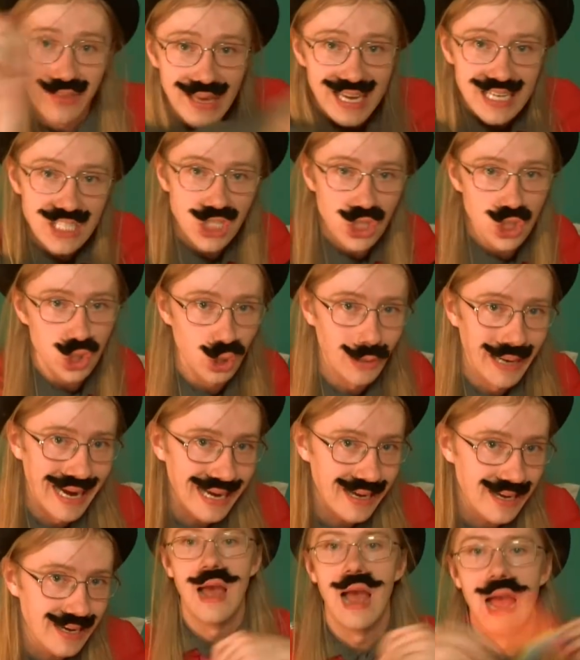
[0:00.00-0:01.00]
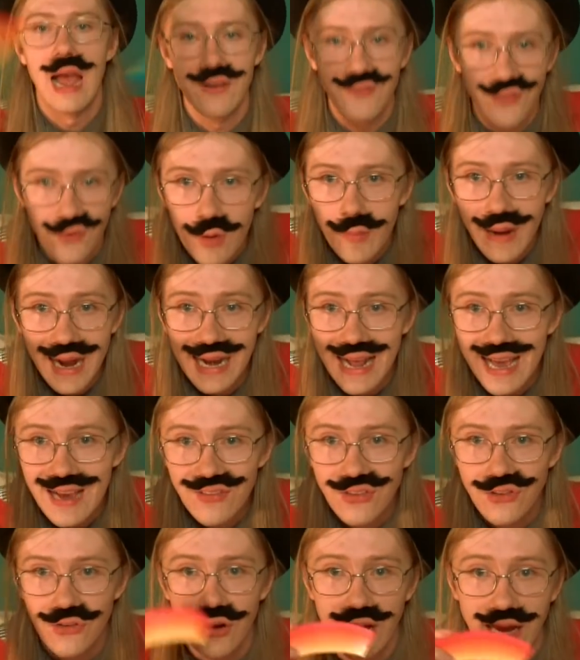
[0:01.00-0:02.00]
this trick, and for my
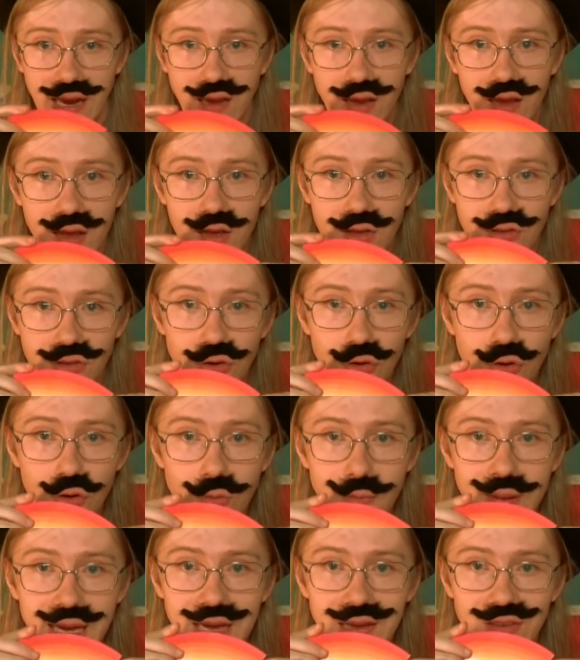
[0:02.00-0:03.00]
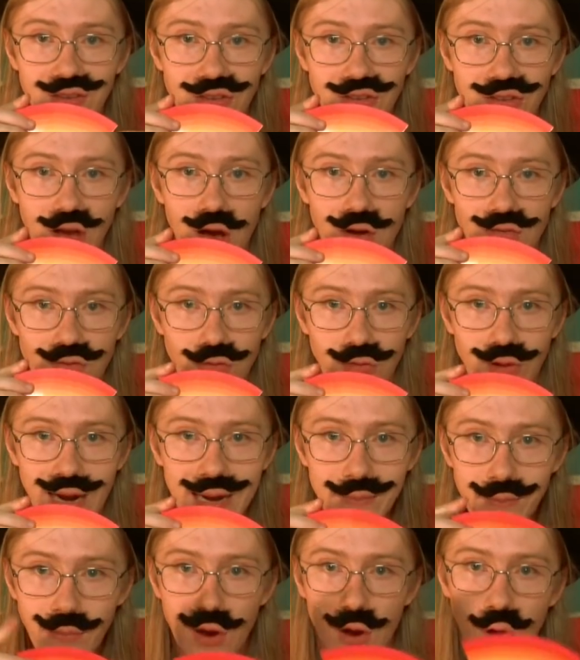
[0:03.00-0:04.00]
next trick, 2 pieces of
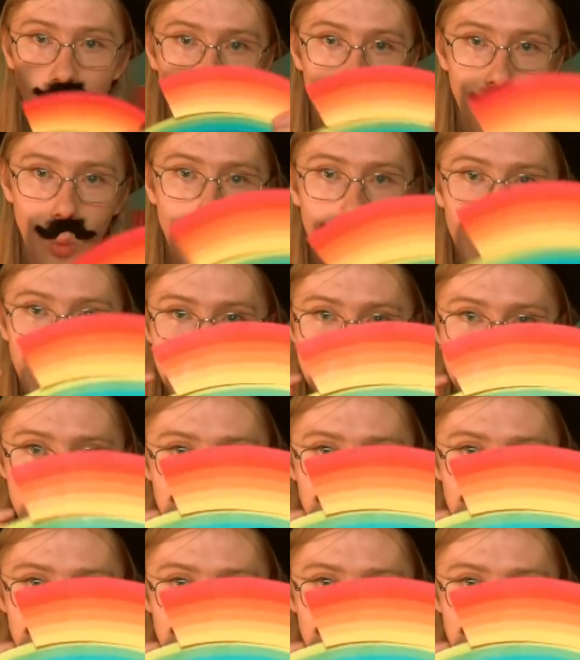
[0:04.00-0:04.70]
rainbow. One is